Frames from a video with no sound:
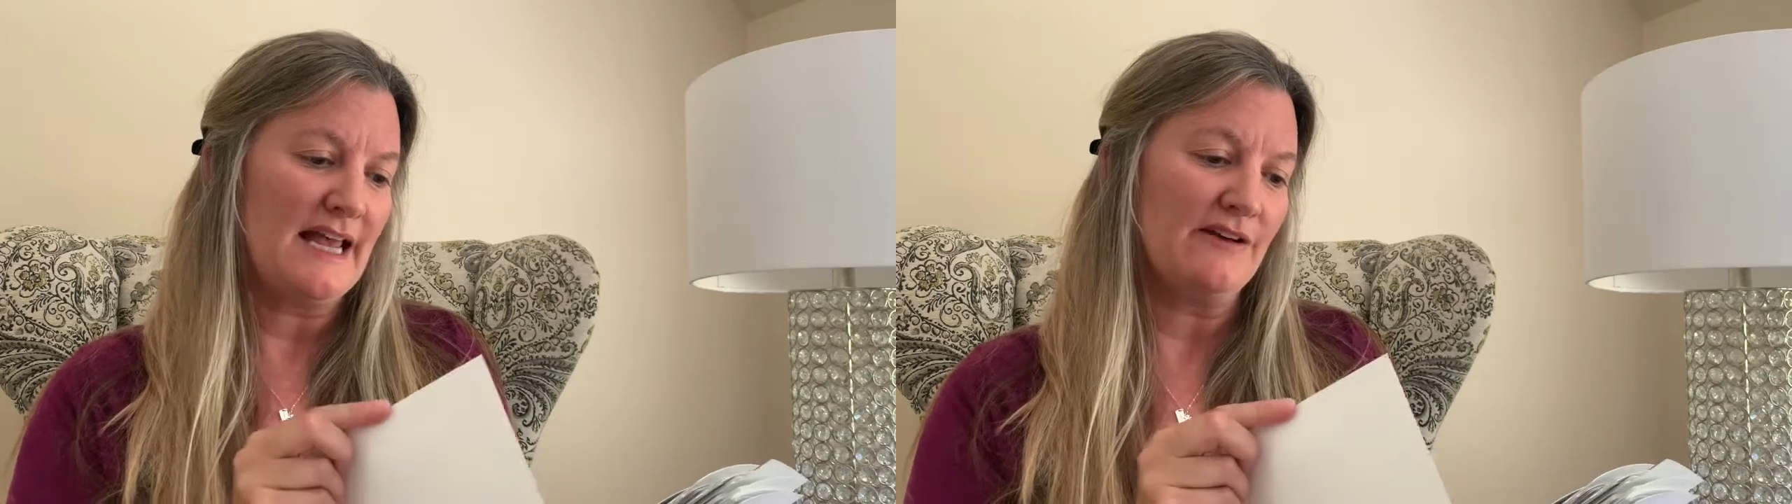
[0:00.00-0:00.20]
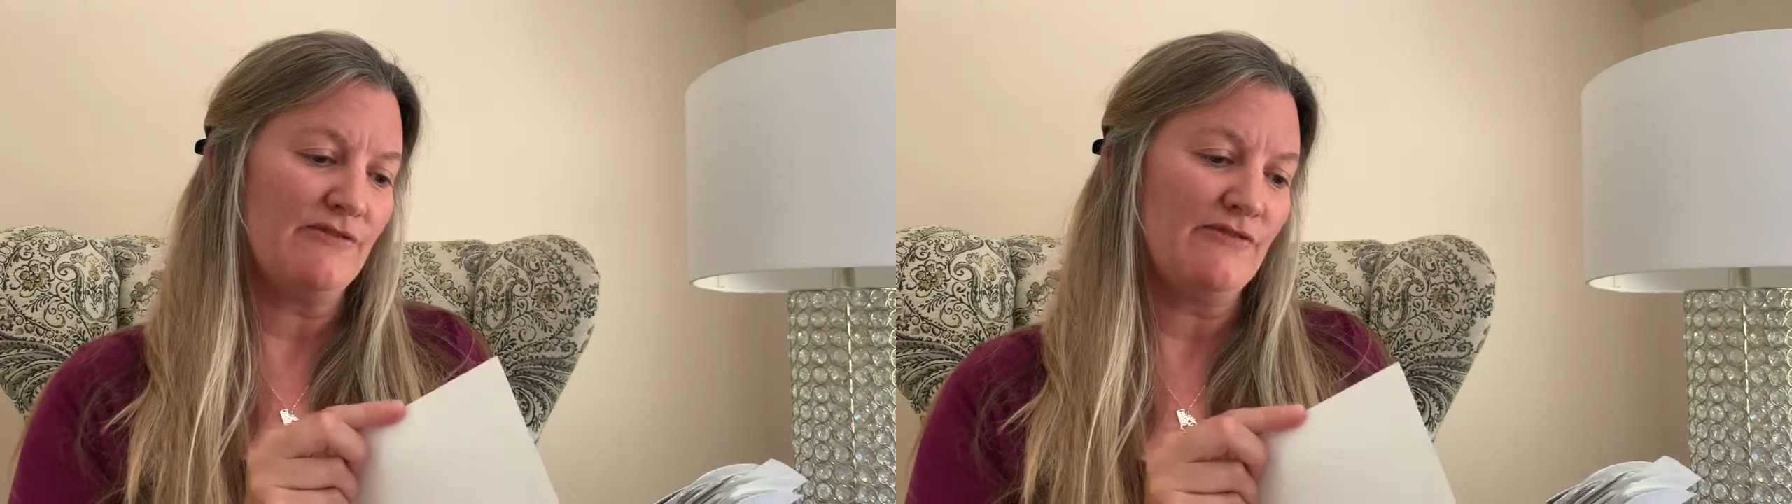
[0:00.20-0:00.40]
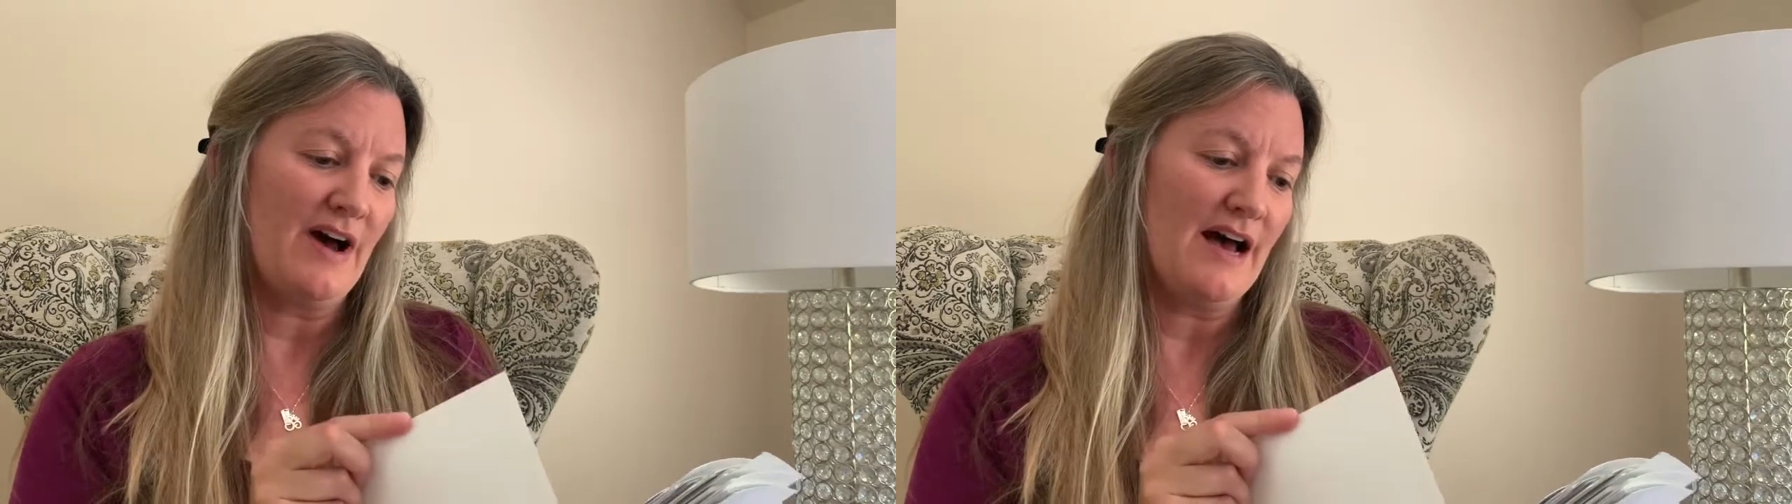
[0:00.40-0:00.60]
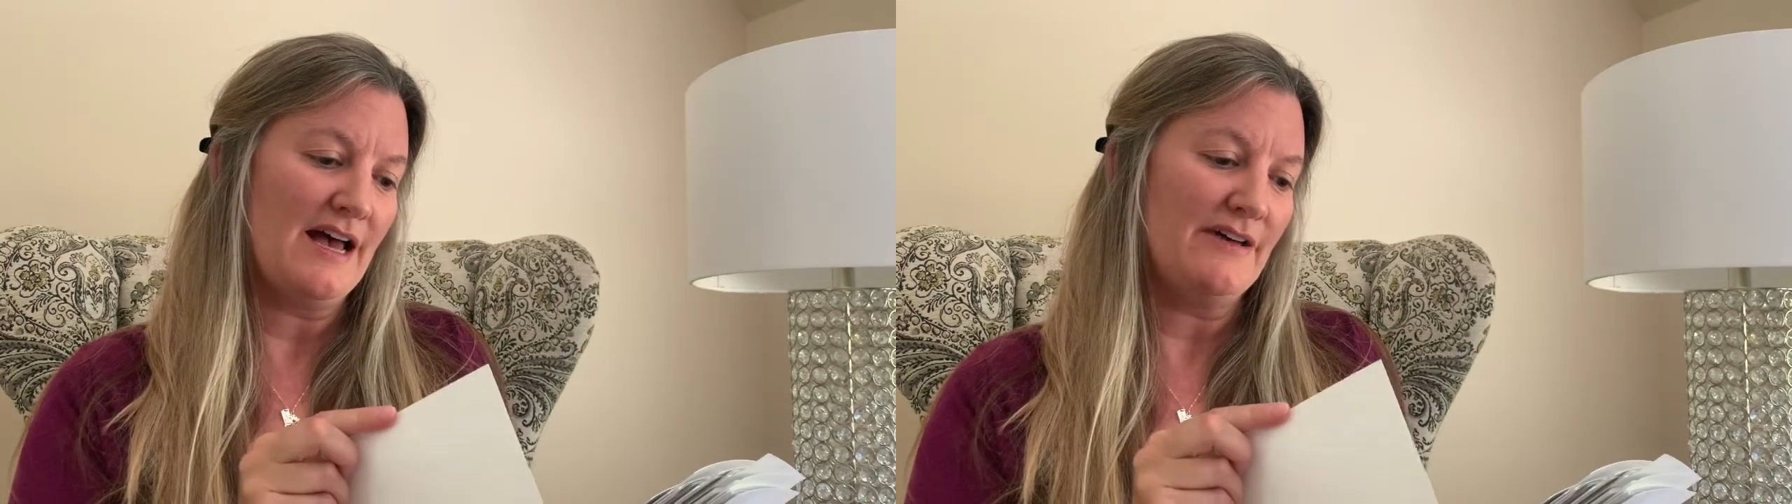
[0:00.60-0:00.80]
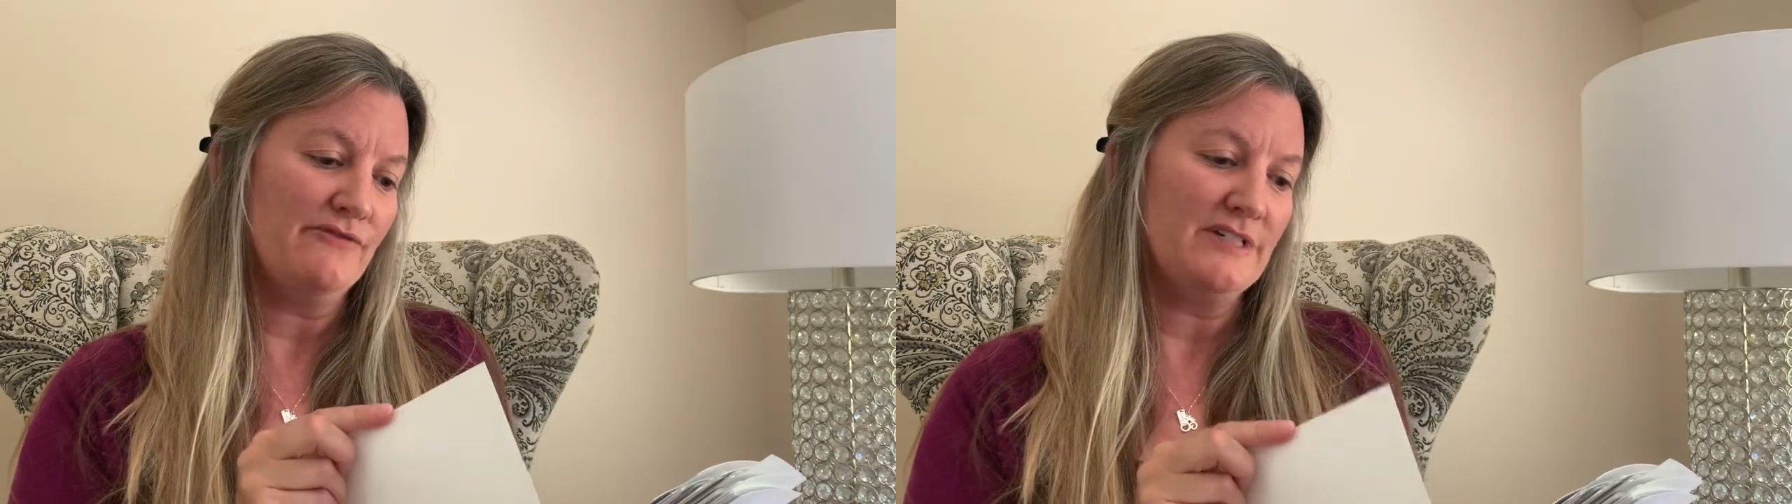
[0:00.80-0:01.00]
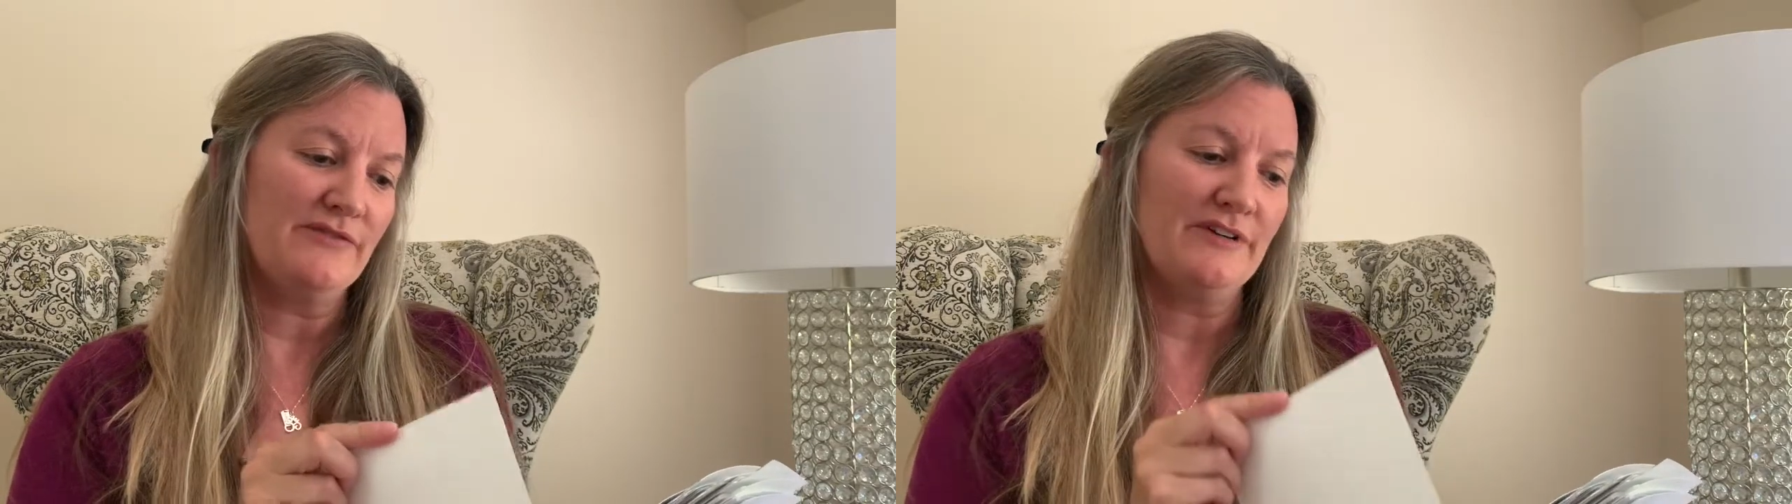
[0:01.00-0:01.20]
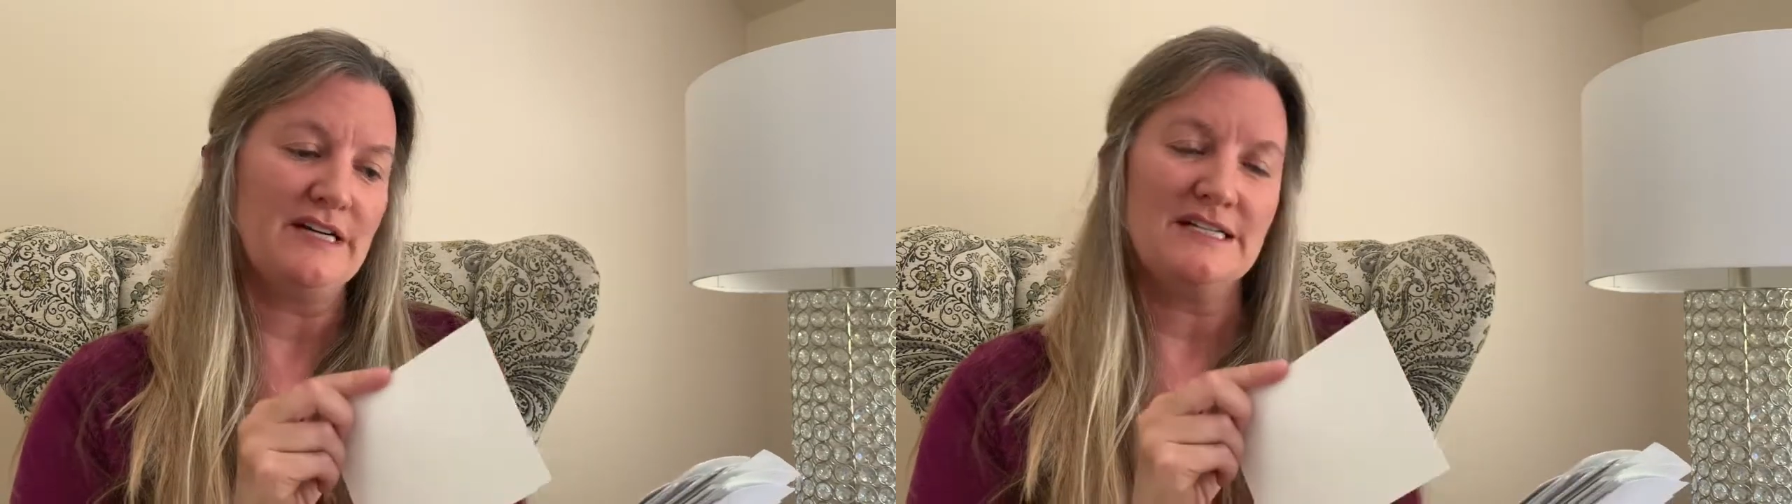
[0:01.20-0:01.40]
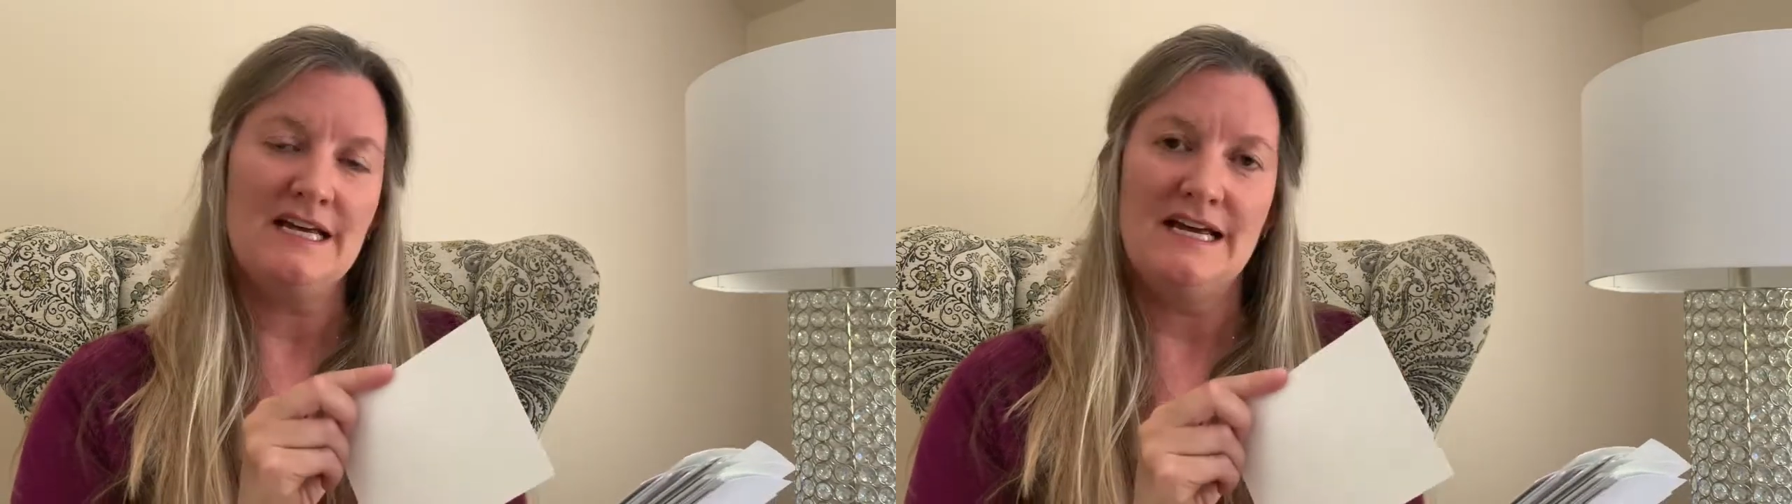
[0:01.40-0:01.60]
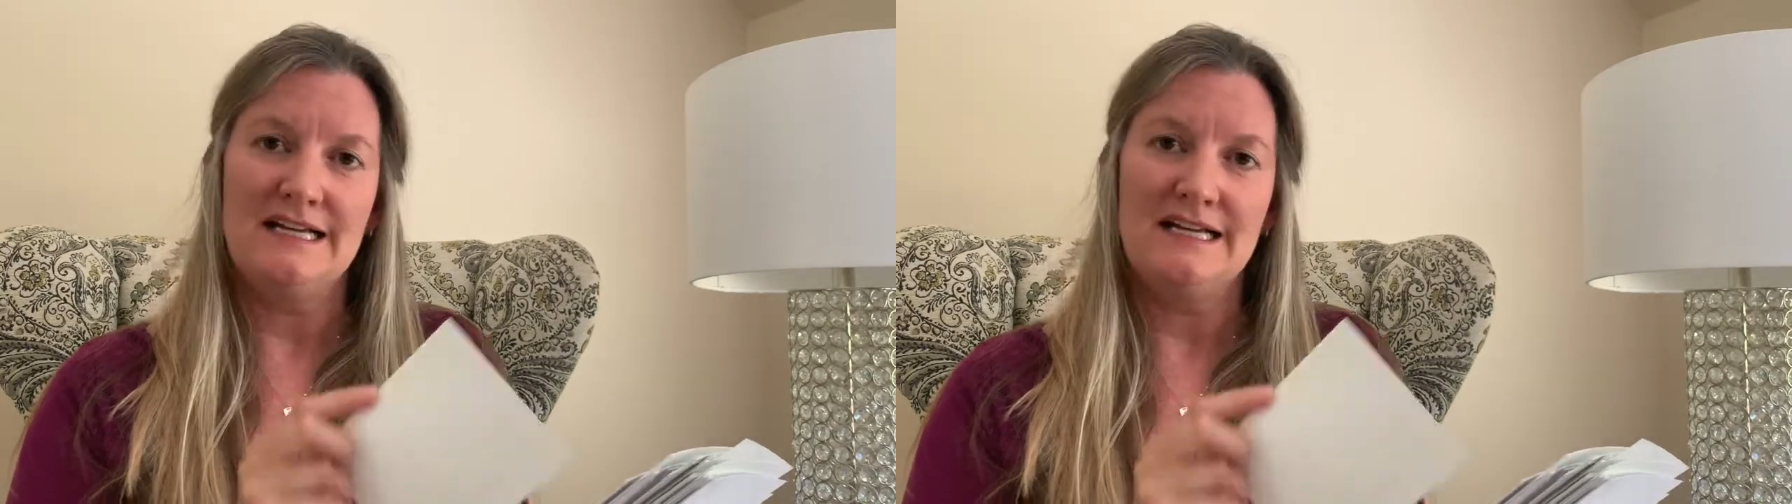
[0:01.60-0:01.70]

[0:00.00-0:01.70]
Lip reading: and 5 different